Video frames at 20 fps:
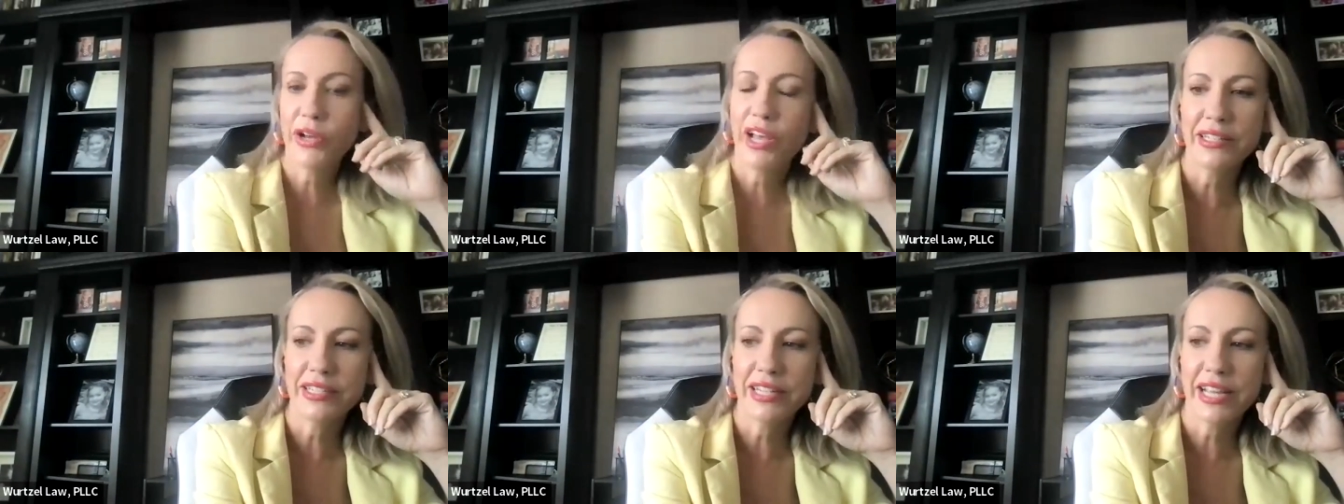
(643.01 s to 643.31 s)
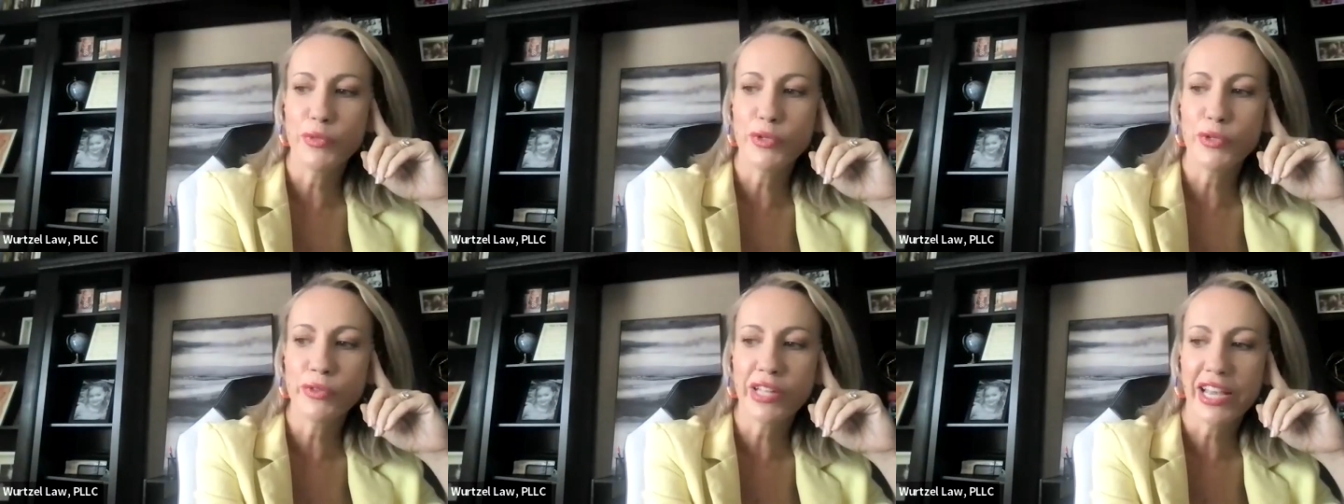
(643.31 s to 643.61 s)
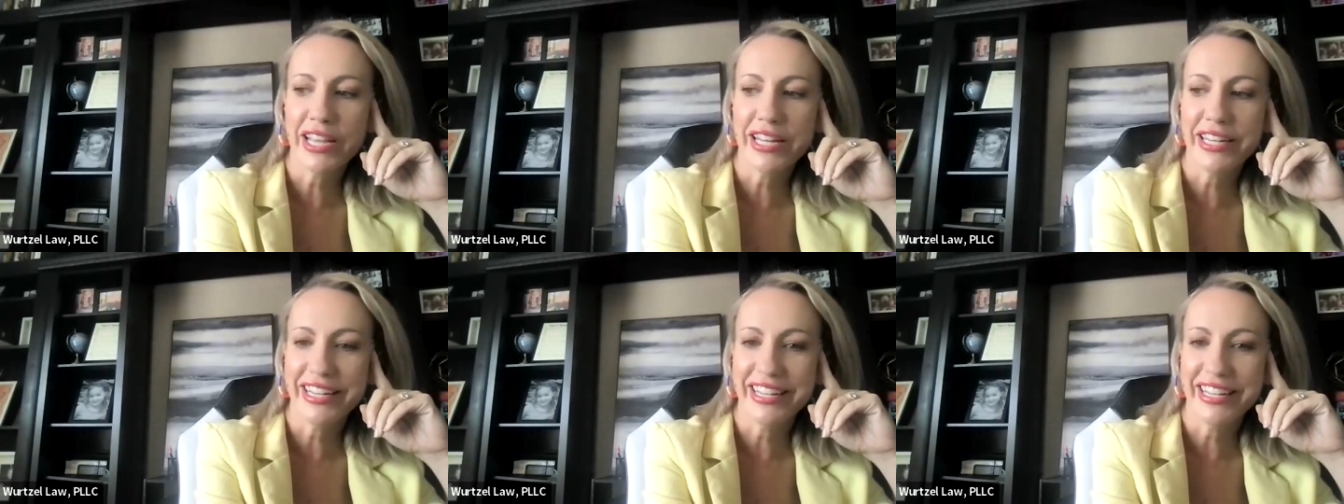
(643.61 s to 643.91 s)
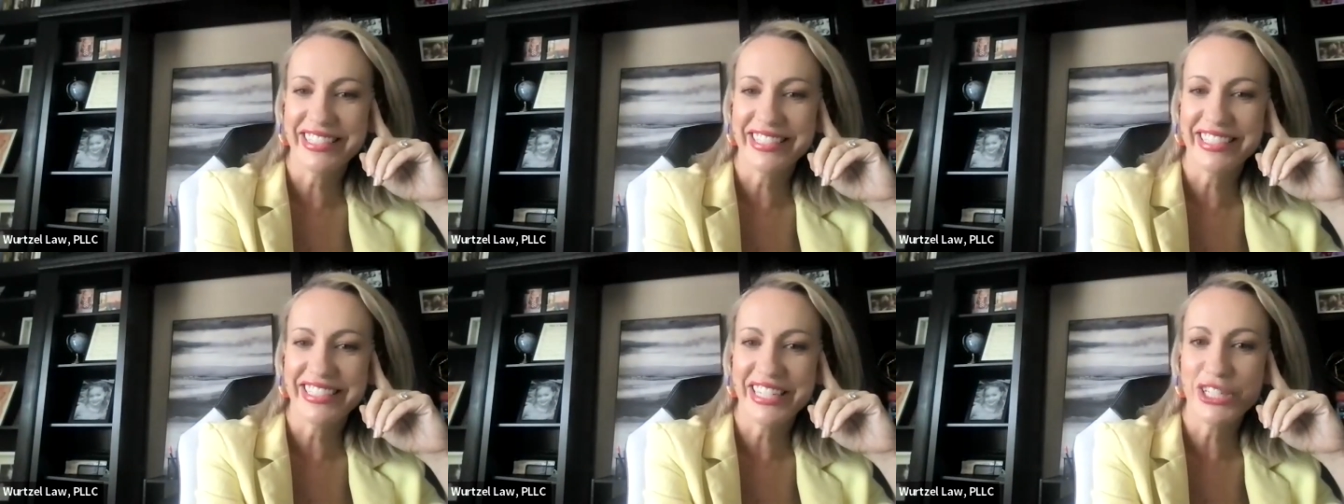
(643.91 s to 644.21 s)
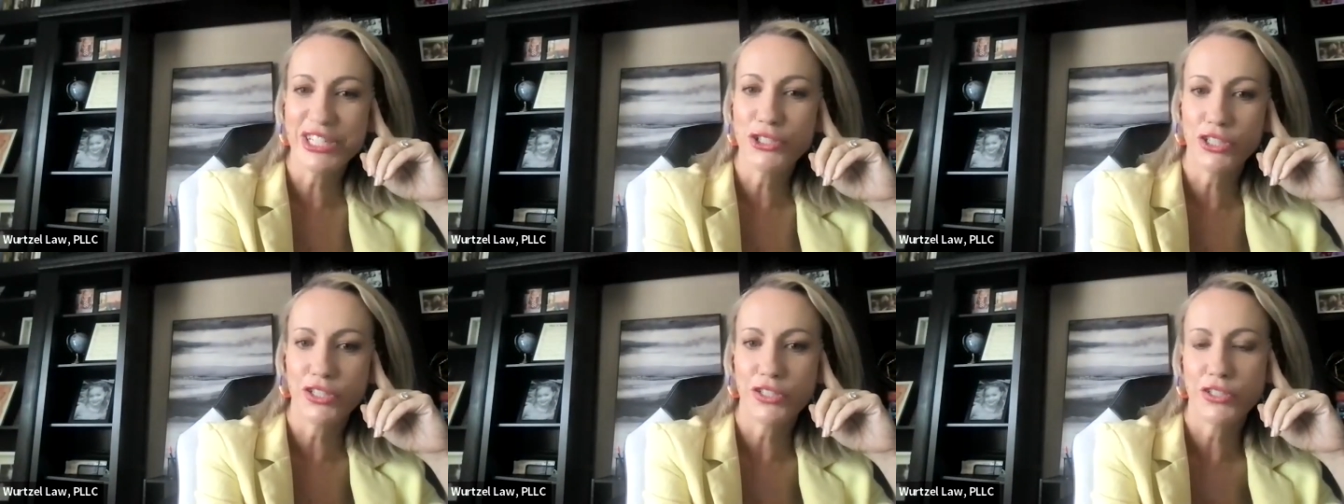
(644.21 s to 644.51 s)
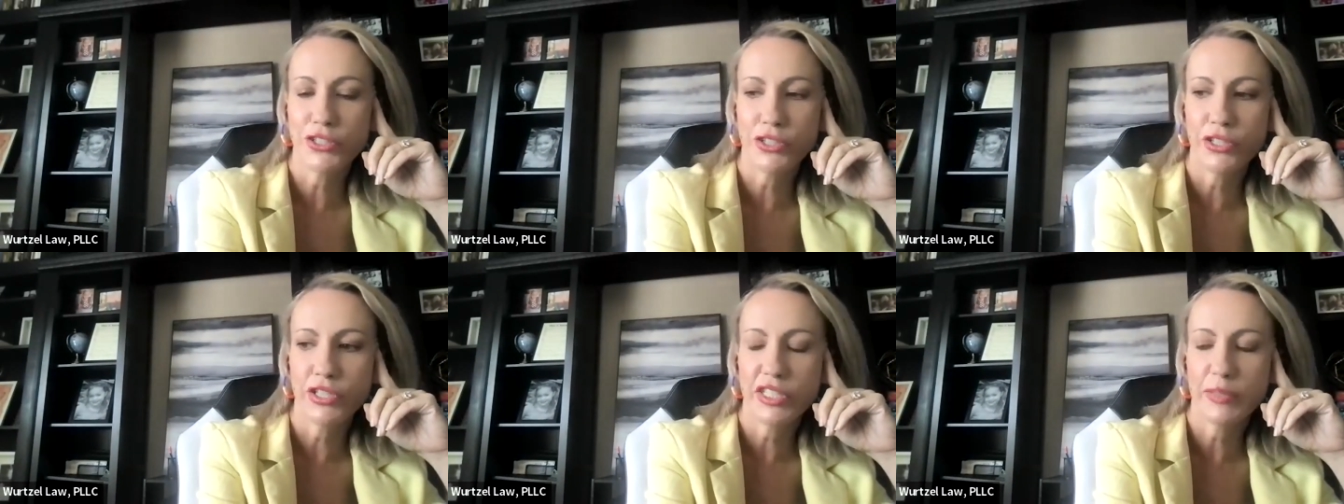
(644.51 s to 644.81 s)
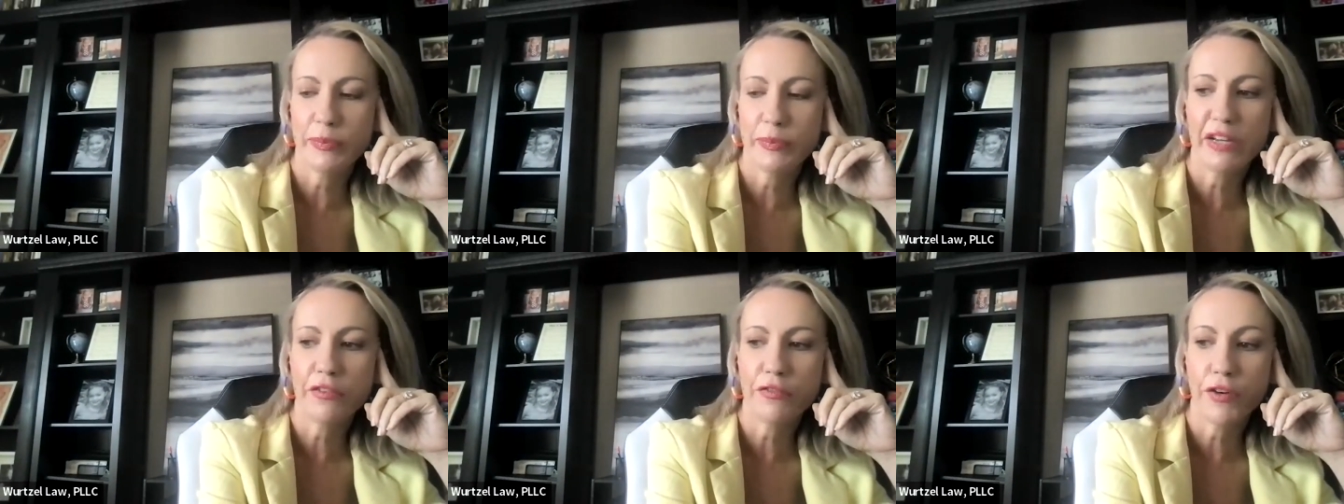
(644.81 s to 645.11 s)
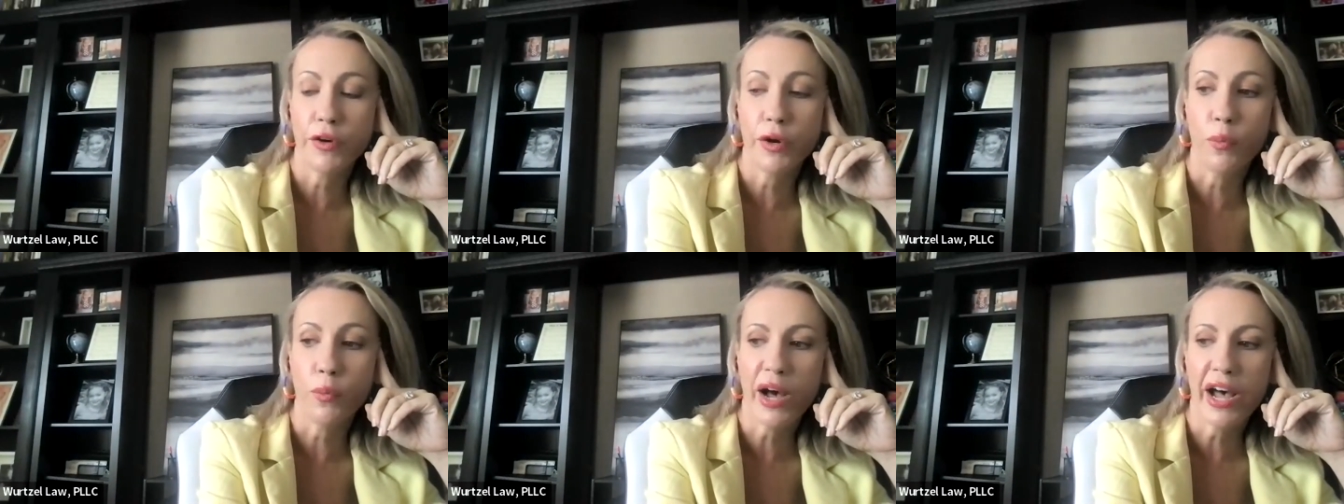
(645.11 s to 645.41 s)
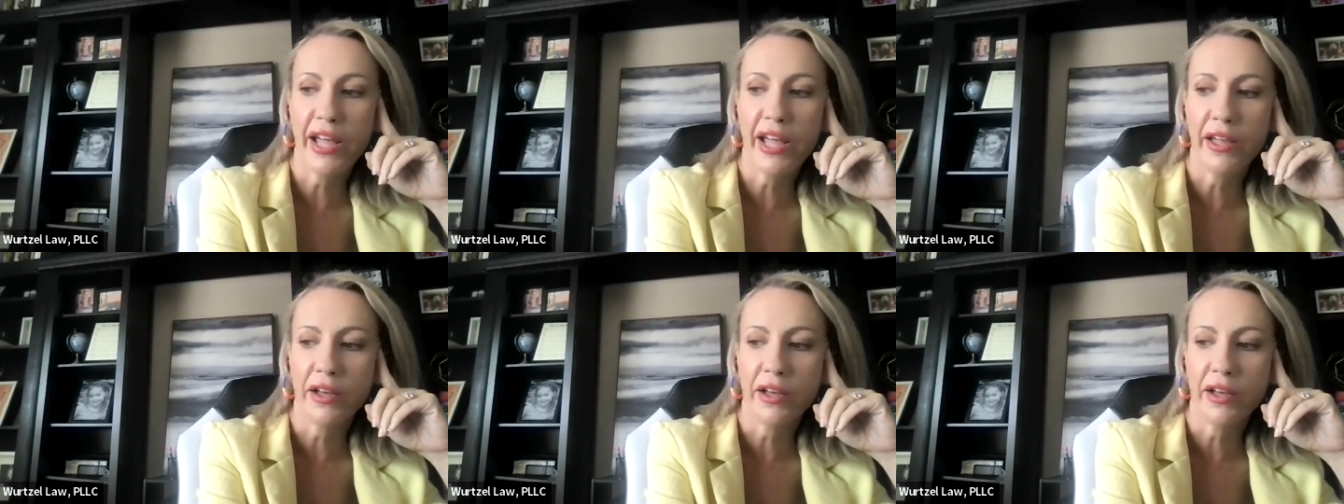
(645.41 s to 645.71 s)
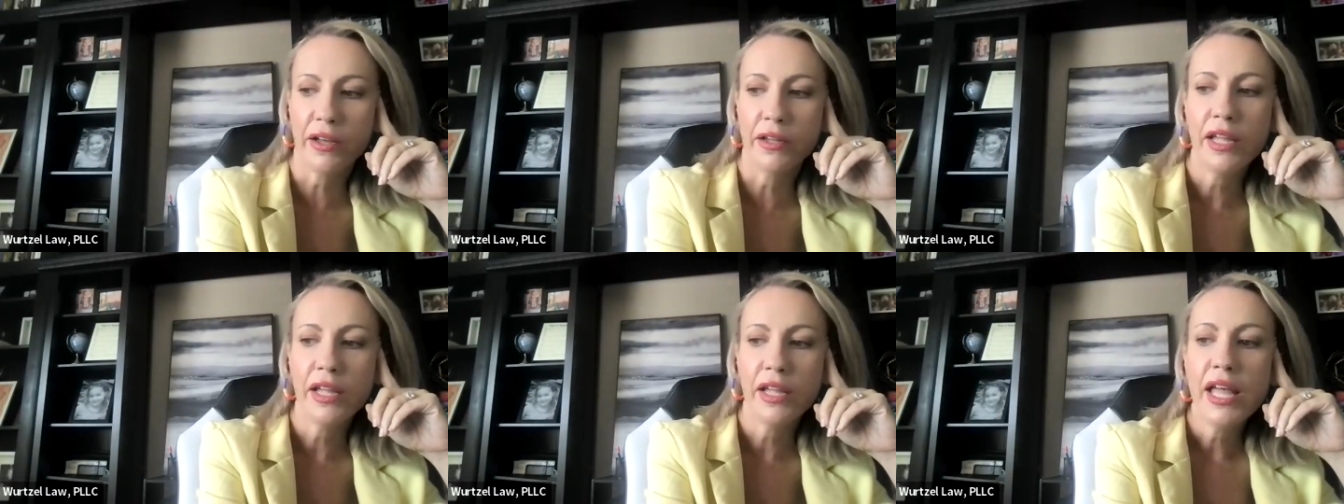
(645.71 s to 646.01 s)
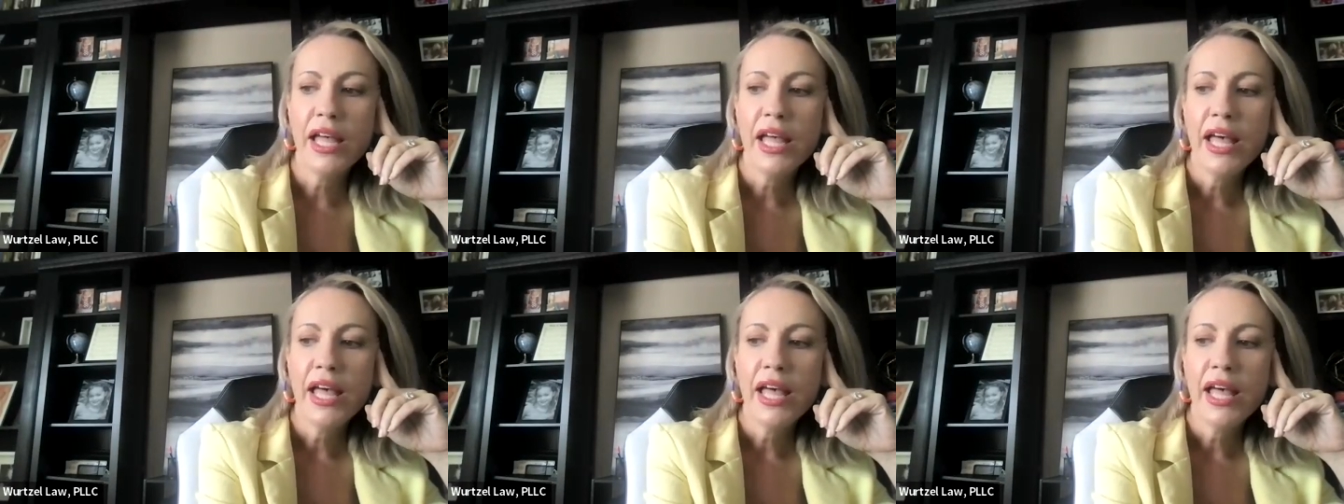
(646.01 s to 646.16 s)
and moonlighted as a teacher, so to speak, for a while,